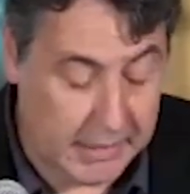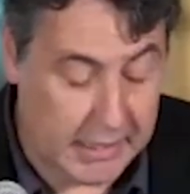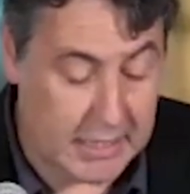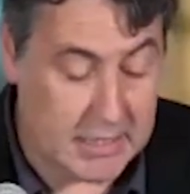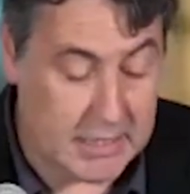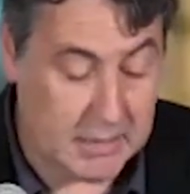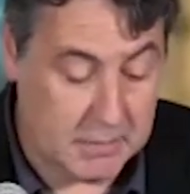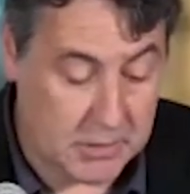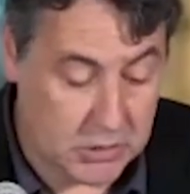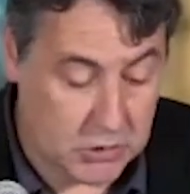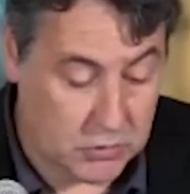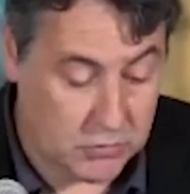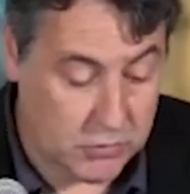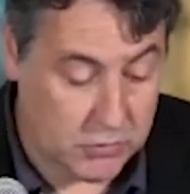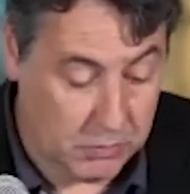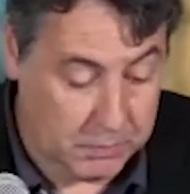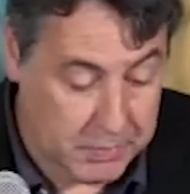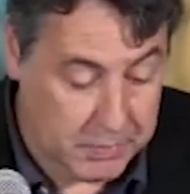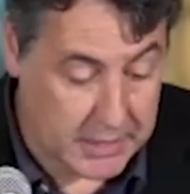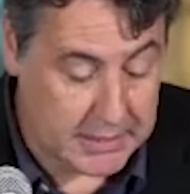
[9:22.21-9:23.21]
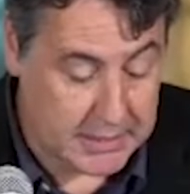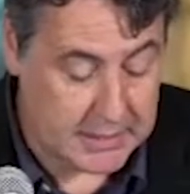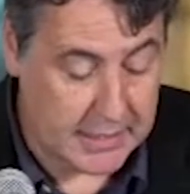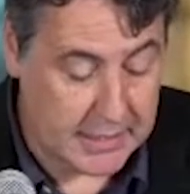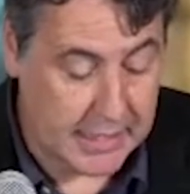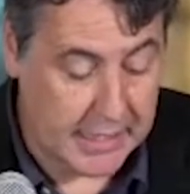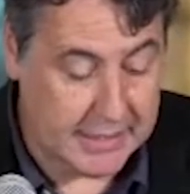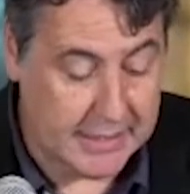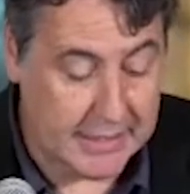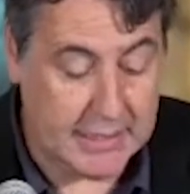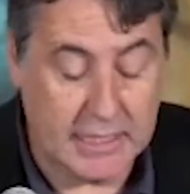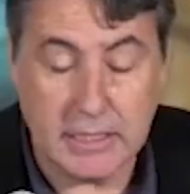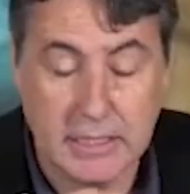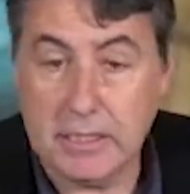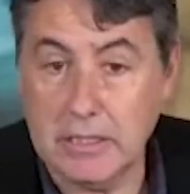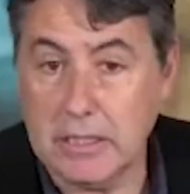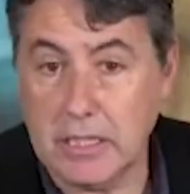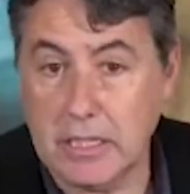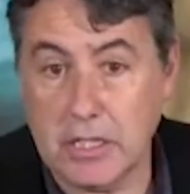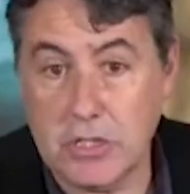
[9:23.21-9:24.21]
This forum, organized
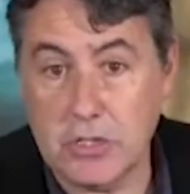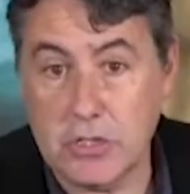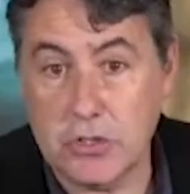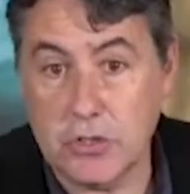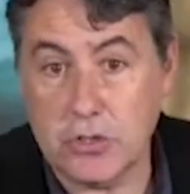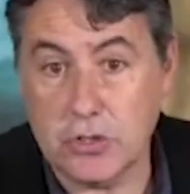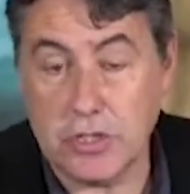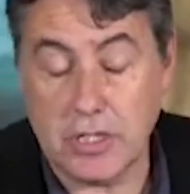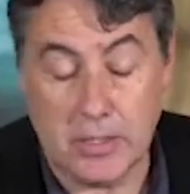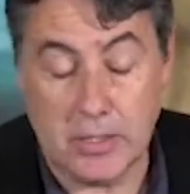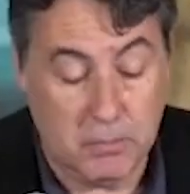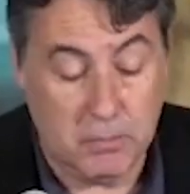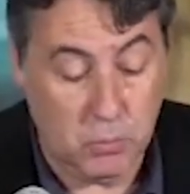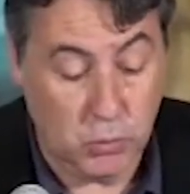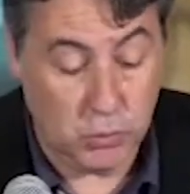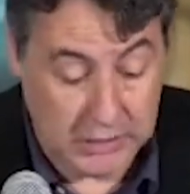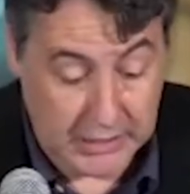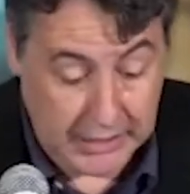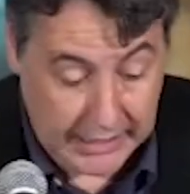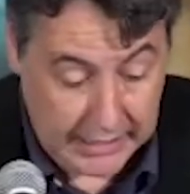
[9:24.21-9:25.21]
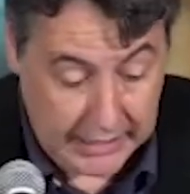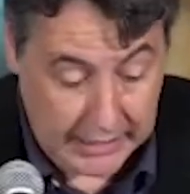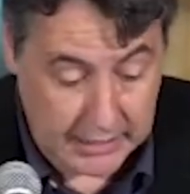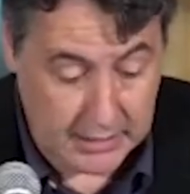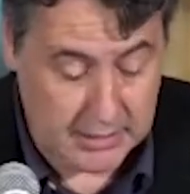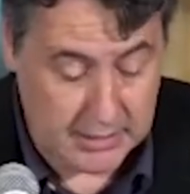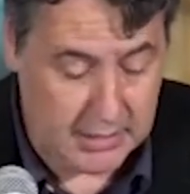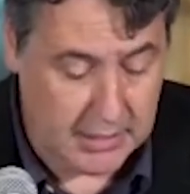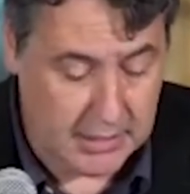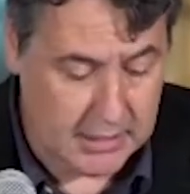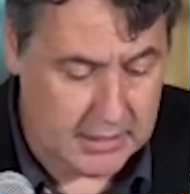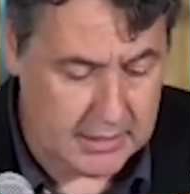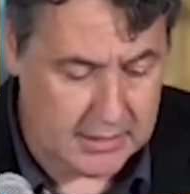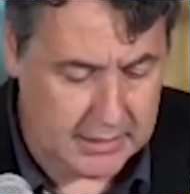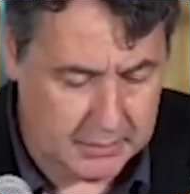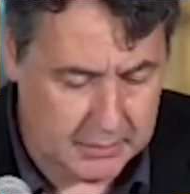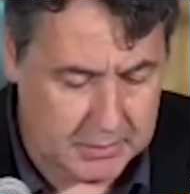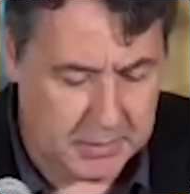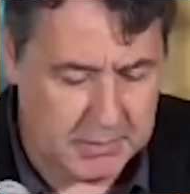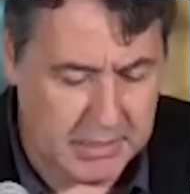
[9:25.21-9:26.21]
by Religions for Peace, this
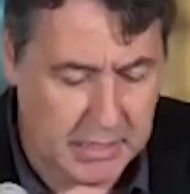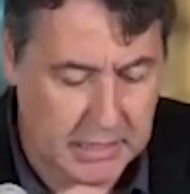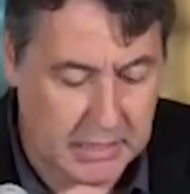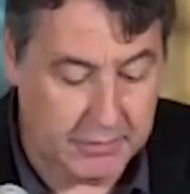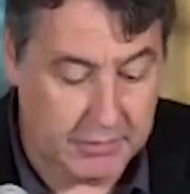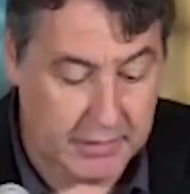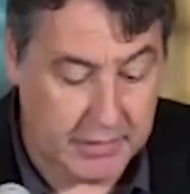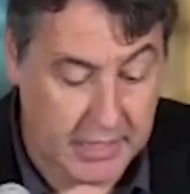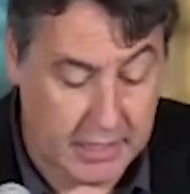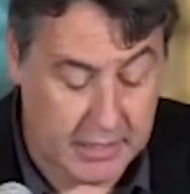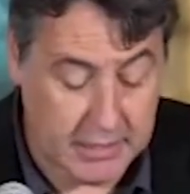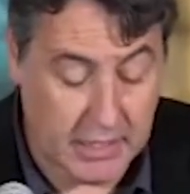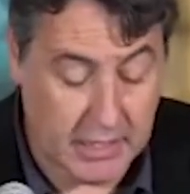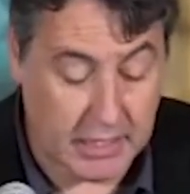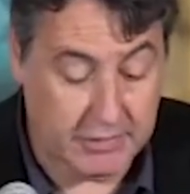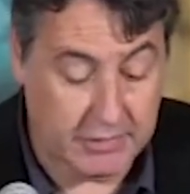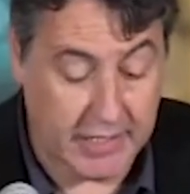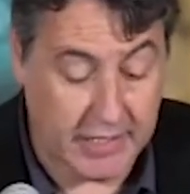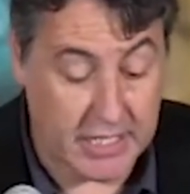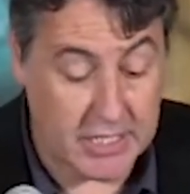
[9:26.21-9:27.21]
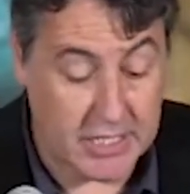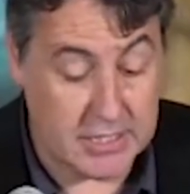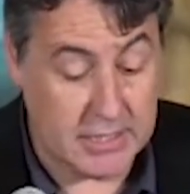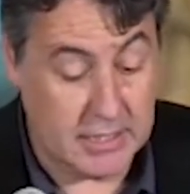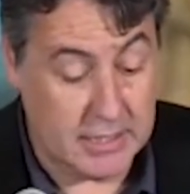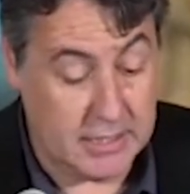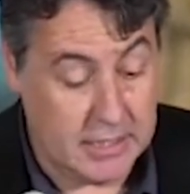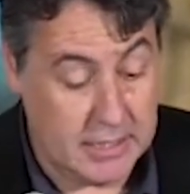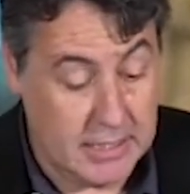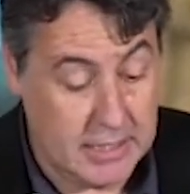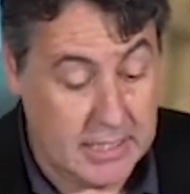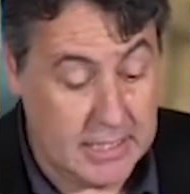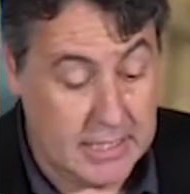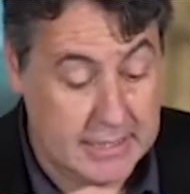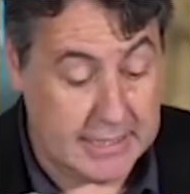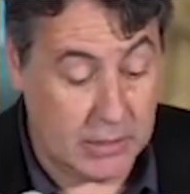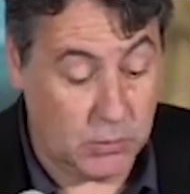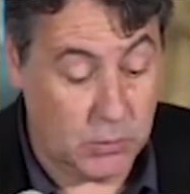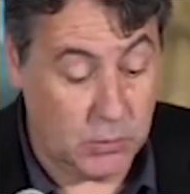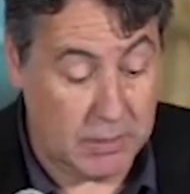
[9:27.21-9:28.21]
interreligious worldwide
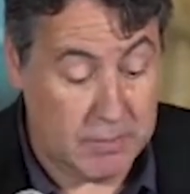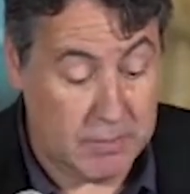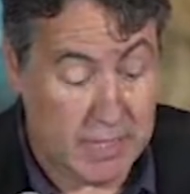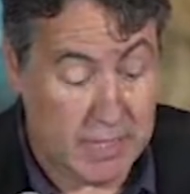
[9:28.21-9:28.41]
first